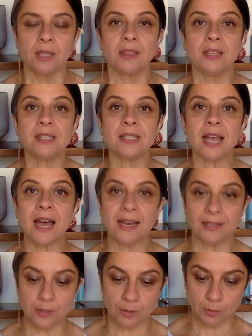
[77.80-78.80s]
This
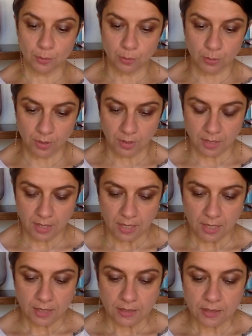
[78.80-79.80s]
attitude
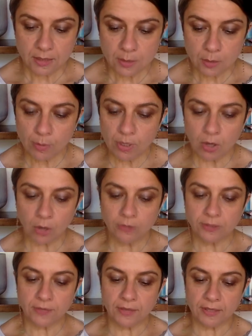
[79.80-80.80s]
needs to be
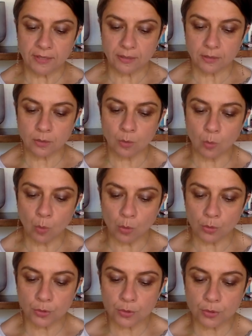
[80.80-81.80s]
cultivated
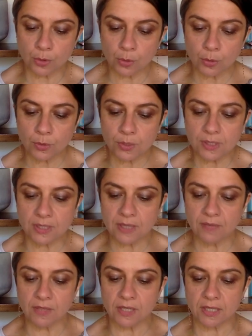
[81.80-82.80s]
towards those
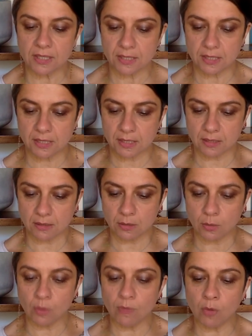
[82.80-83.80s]
deviants
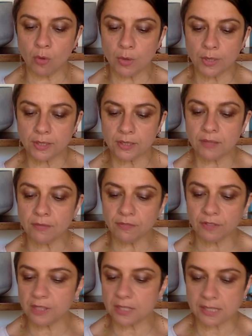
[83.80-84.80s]
to avoid
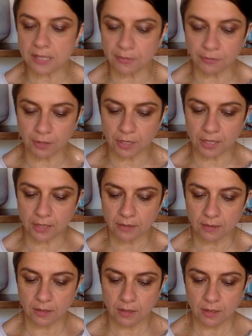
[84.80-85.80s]
infinite suffering.
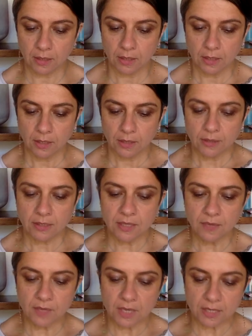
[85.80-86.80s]
The
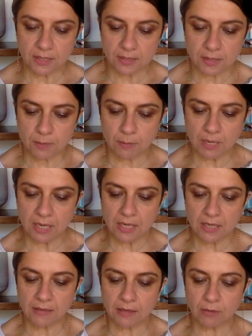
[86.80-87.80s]
deviants
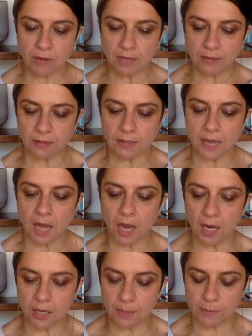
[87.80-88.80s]
may directly
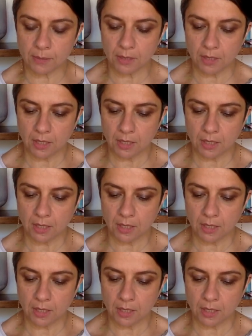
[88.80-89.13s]
harm,